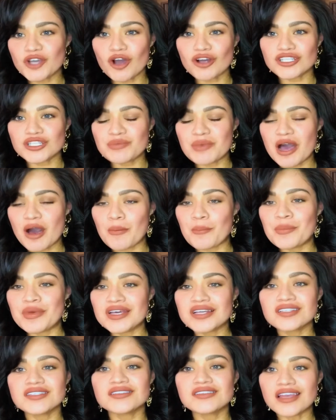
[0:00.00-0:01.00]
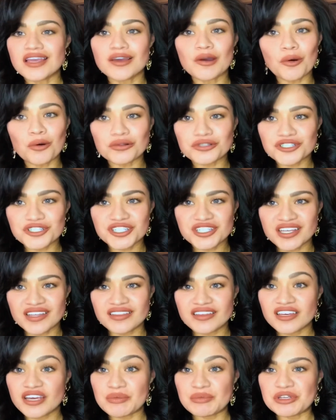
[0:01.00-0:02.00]
about big stakeholders in the
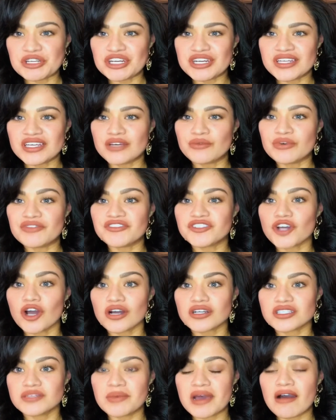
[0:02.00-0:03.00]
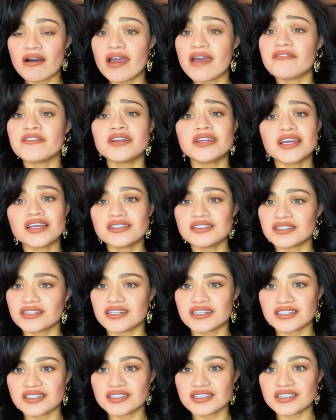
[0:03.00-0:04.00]
community. We've talked about everyday
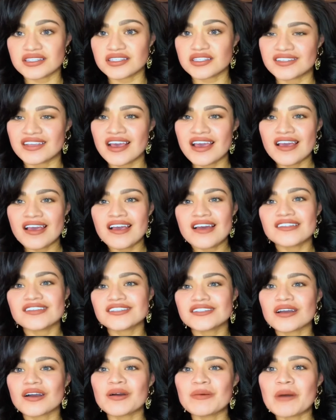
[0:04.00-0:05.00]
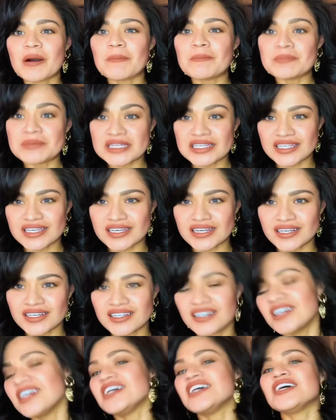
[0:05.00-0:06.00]
citizens. Let's talk about media,
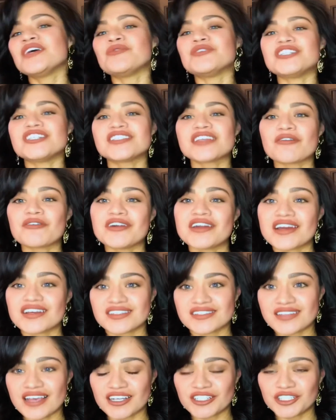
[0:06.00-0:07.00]
which is our next section.